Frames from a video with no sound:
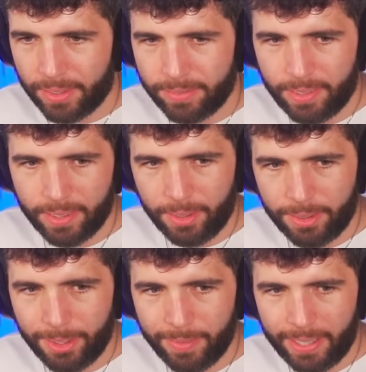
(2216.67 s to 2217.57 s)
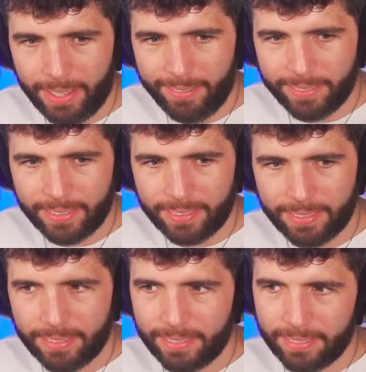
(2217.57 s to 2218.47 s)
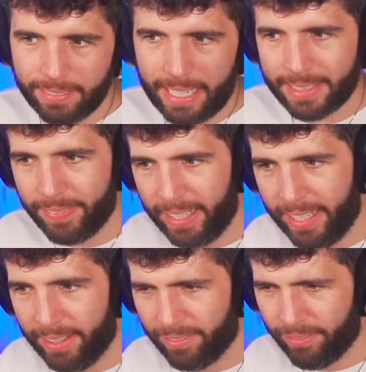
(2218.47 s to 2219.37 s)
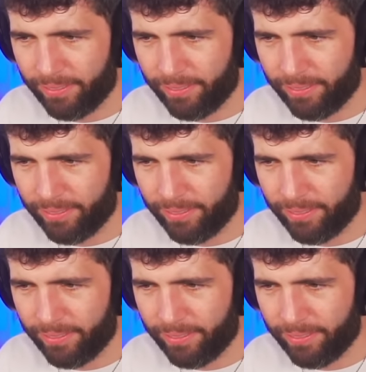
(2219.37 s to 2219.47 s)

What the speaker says: what the fuck, YouTube live? That's me.